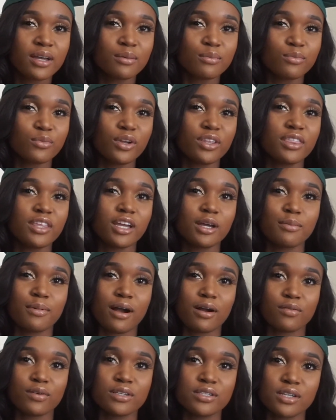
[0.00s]
When you think
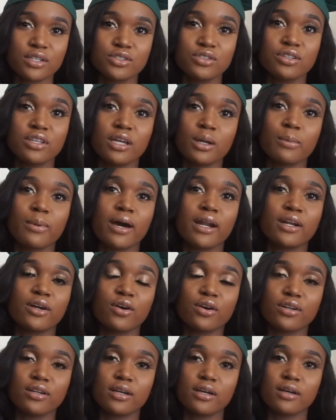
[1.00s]
about research, you think about it
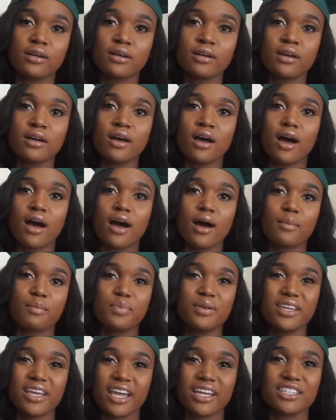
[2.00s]
on a
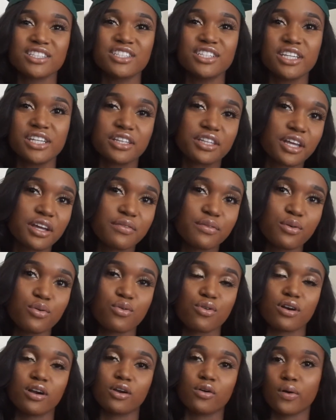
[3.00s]
PhD level
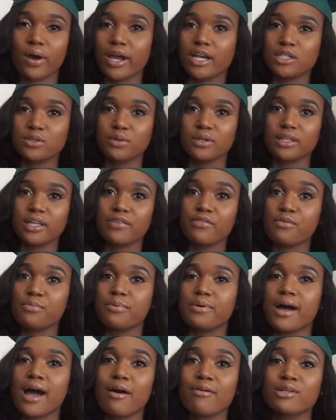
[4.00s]
or a graduate level,
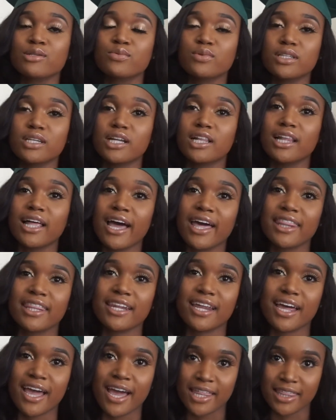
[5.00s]
but I was really glad that
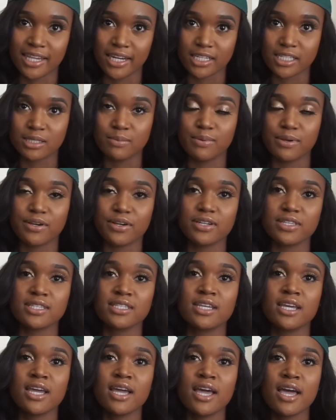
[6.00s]
I had that experience